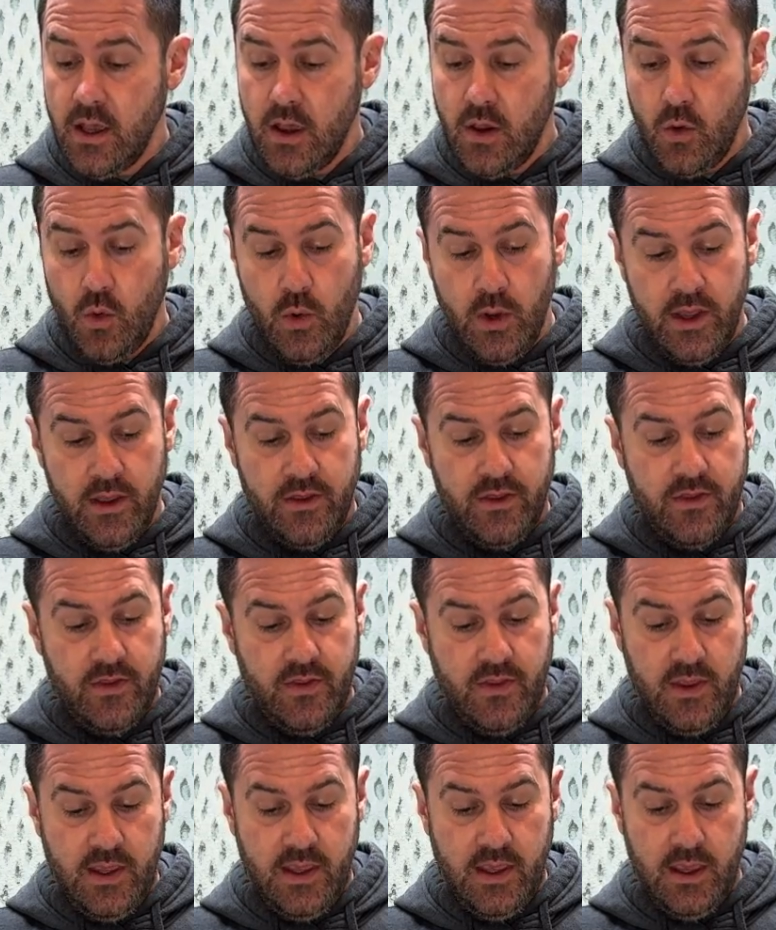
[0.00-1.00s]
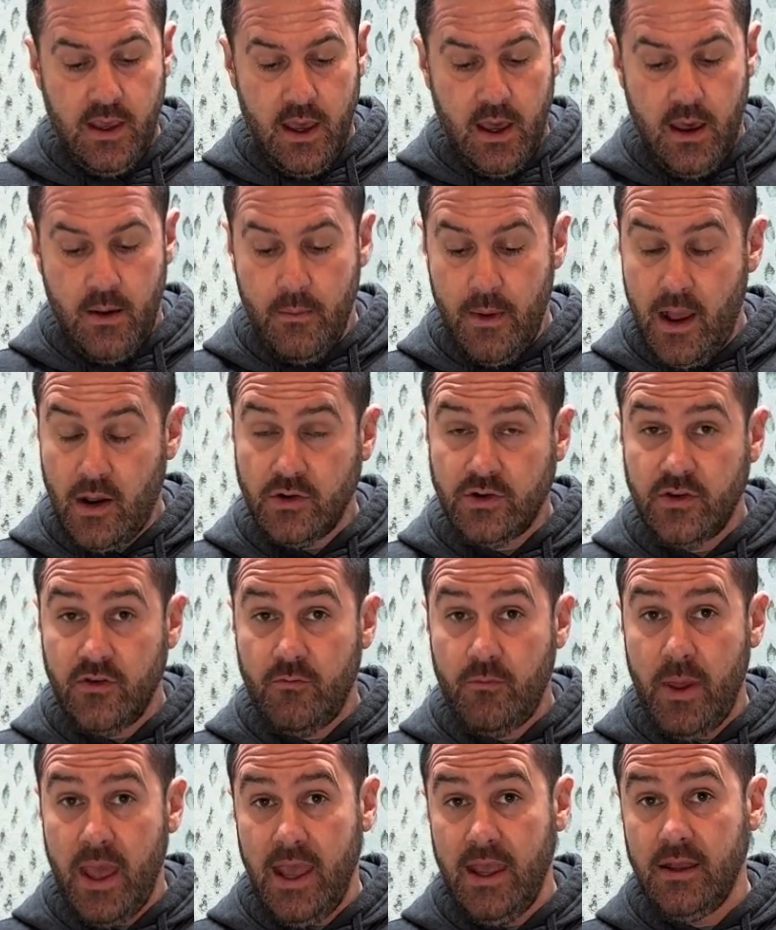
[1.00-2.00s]
with the amount of
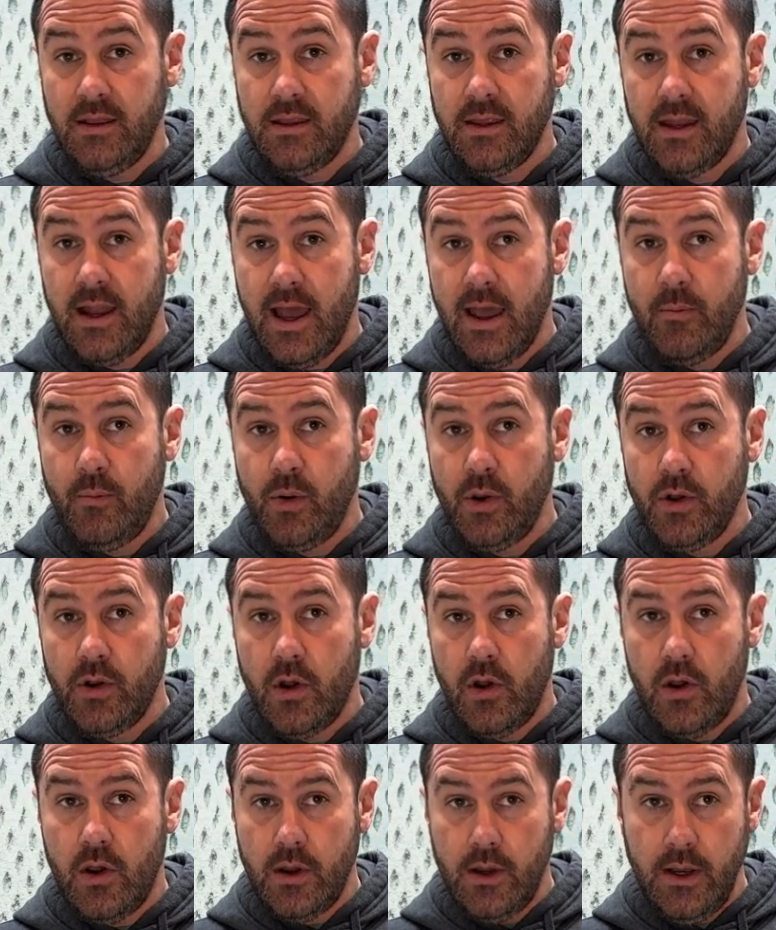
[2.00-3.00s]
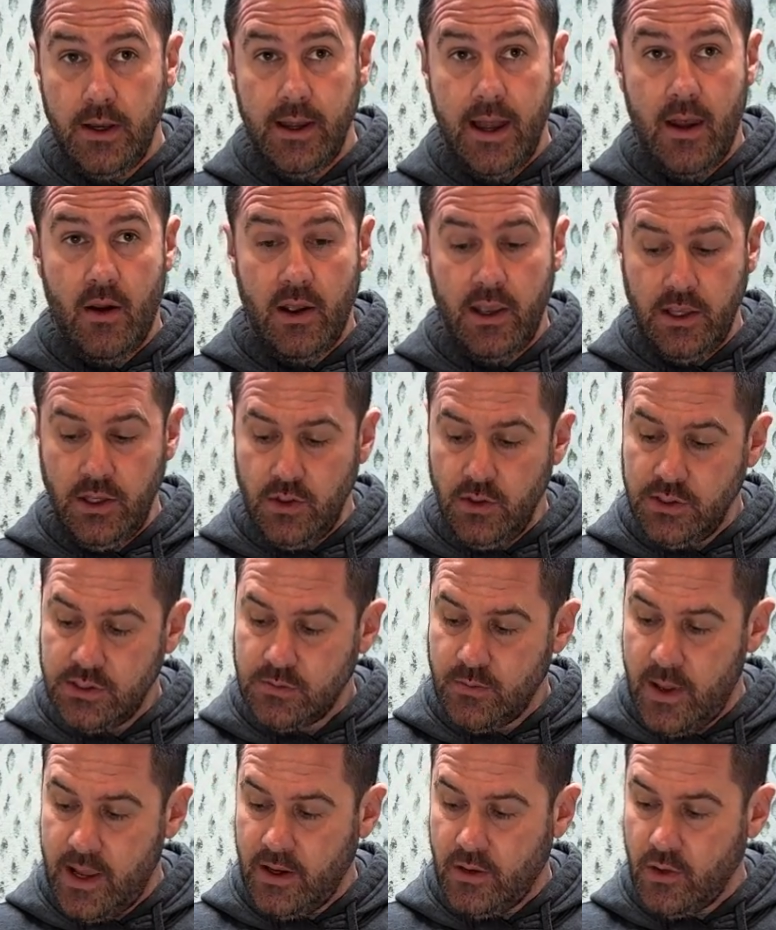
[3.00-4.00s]
paint that I put on. Now I used
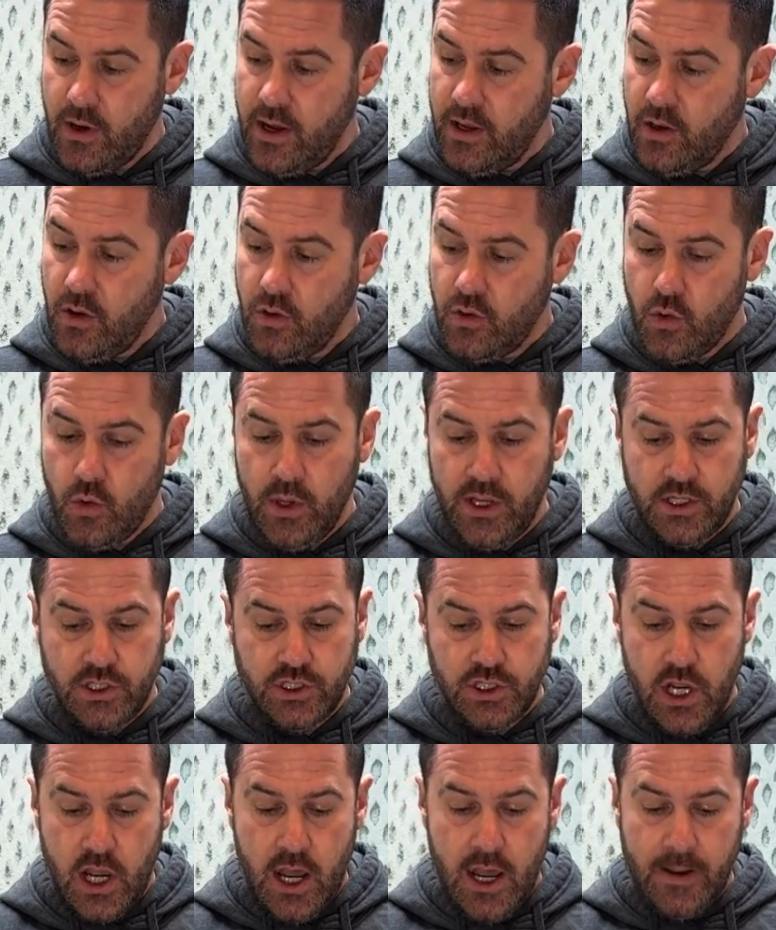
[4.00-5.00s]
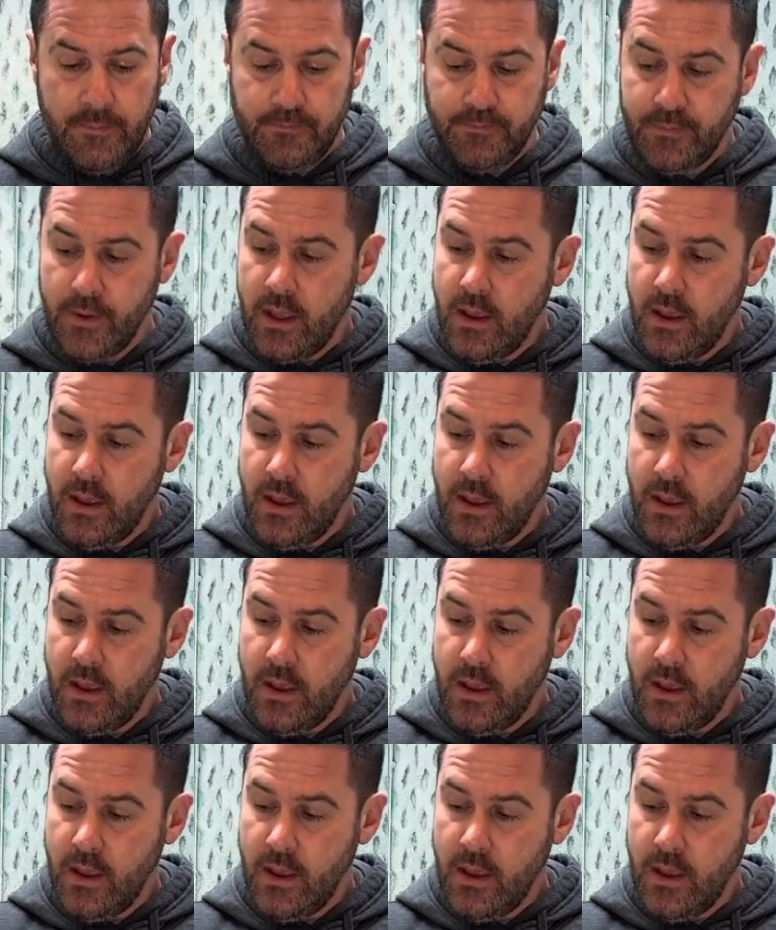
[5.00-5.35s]
my Graco Quick Shot,